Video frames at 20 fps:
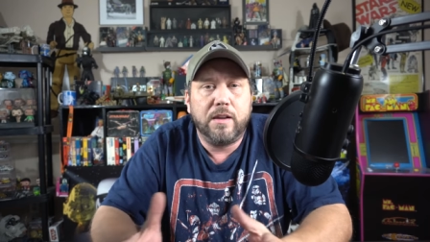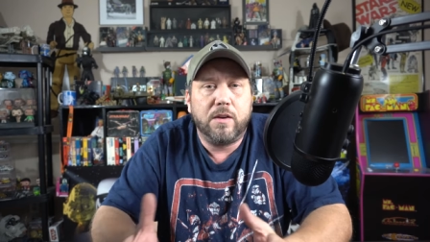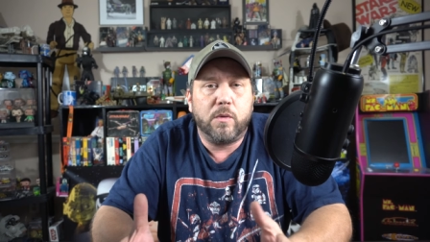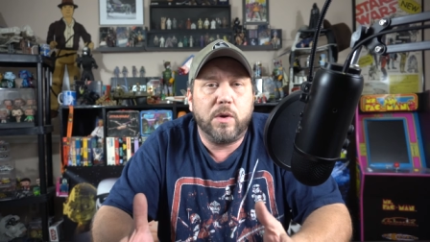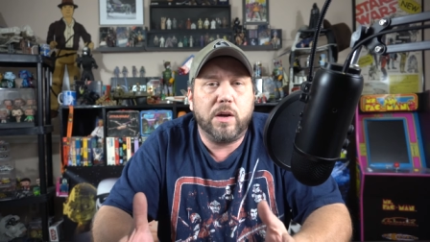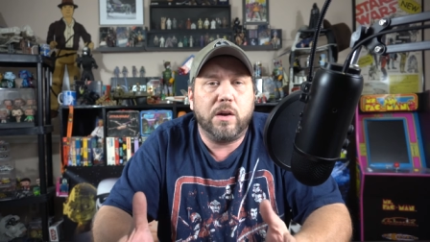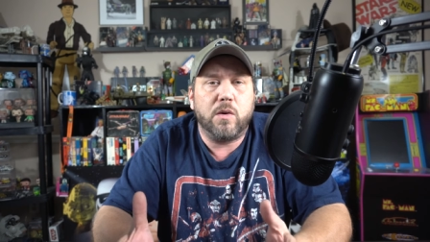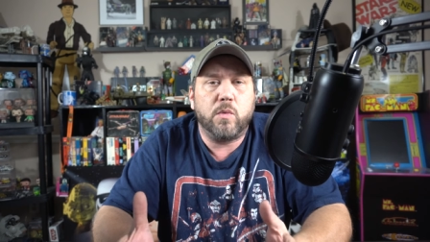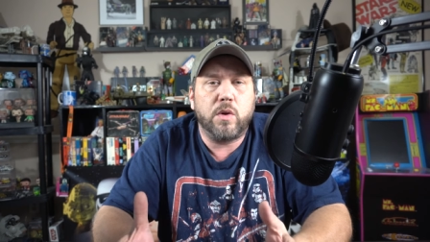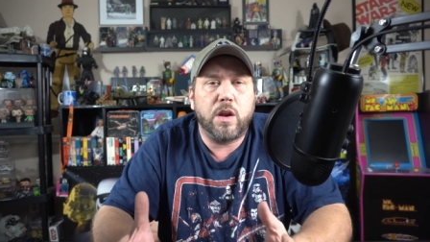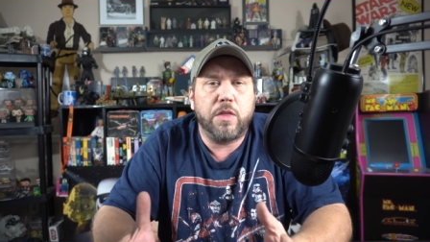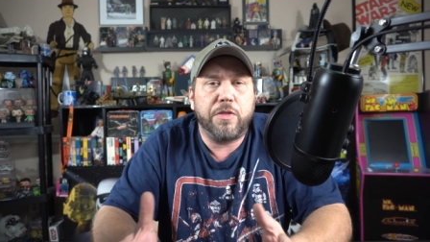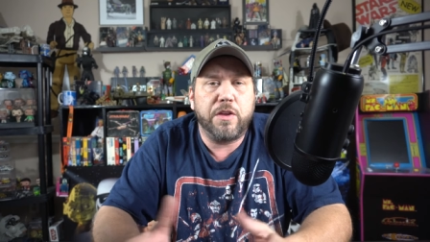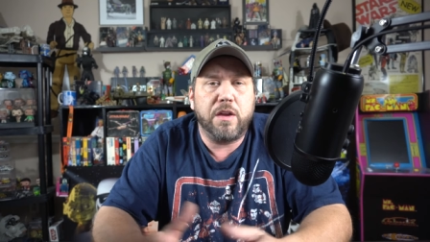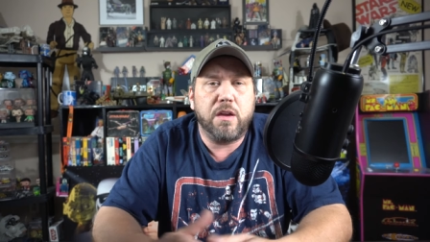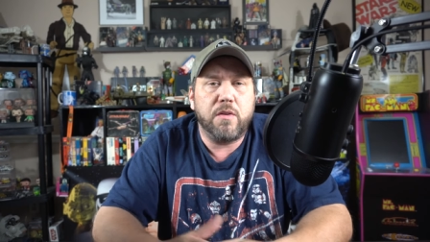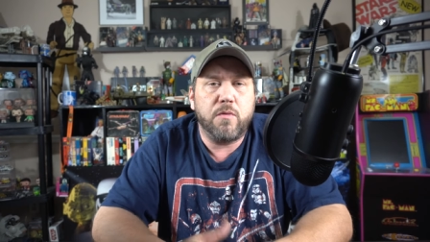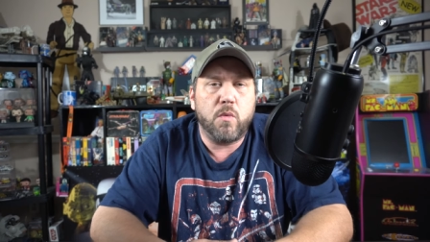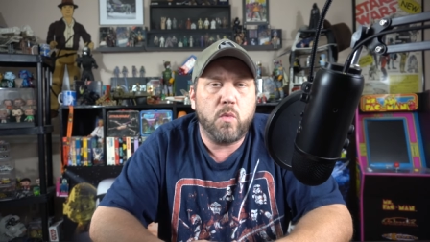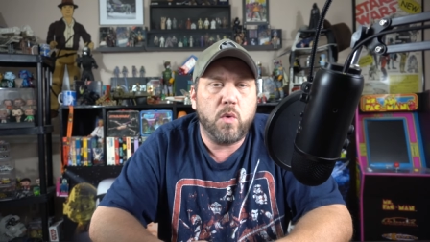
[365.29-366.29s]
Well, I want to
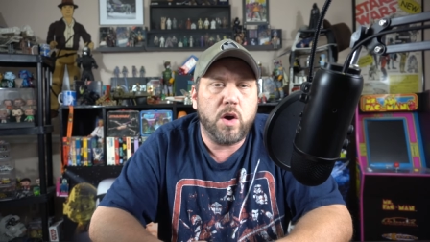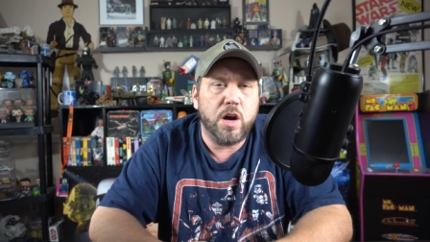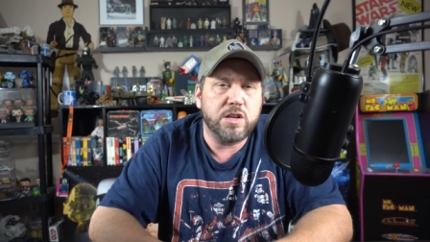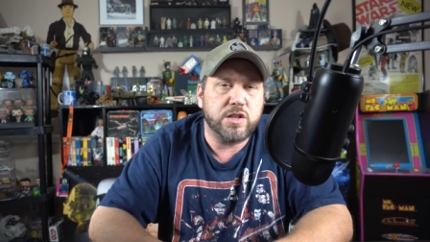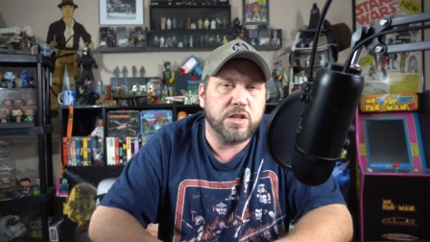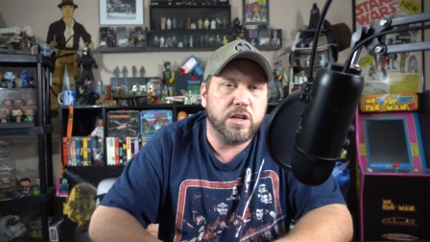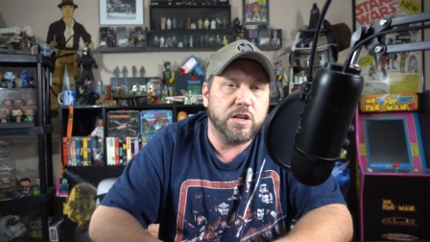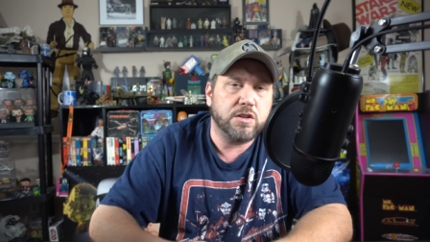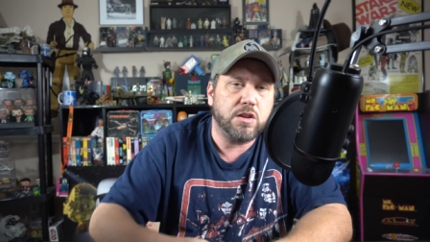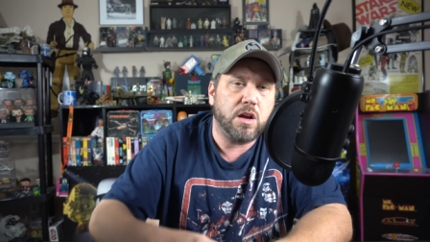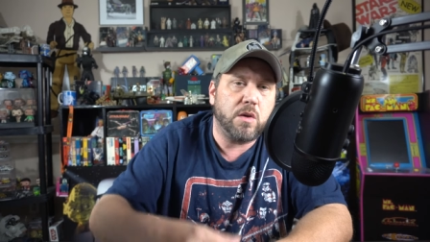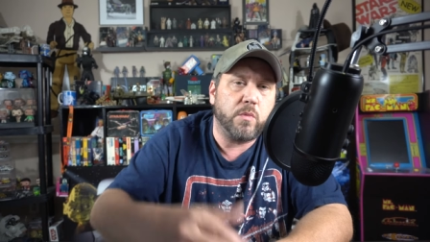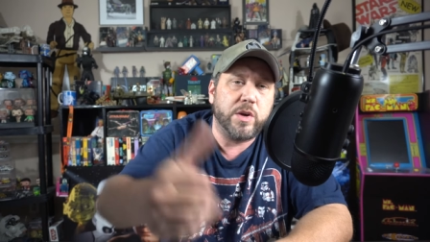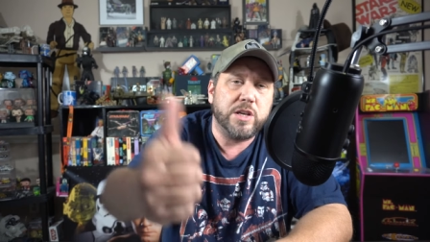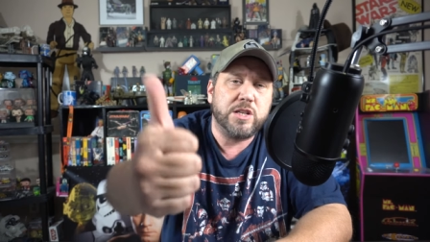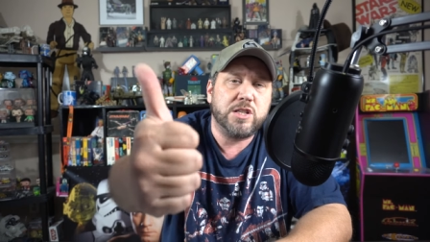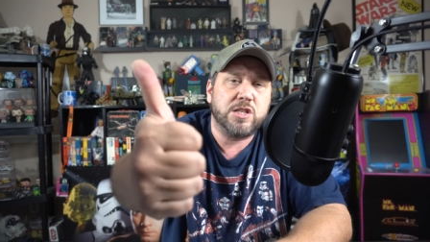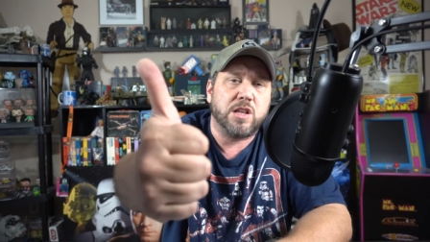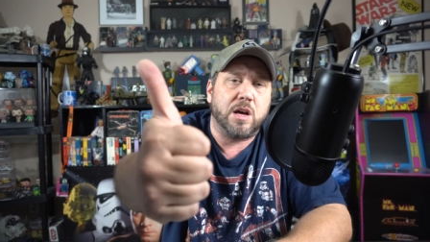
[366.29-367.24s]
thank you for watching. As always,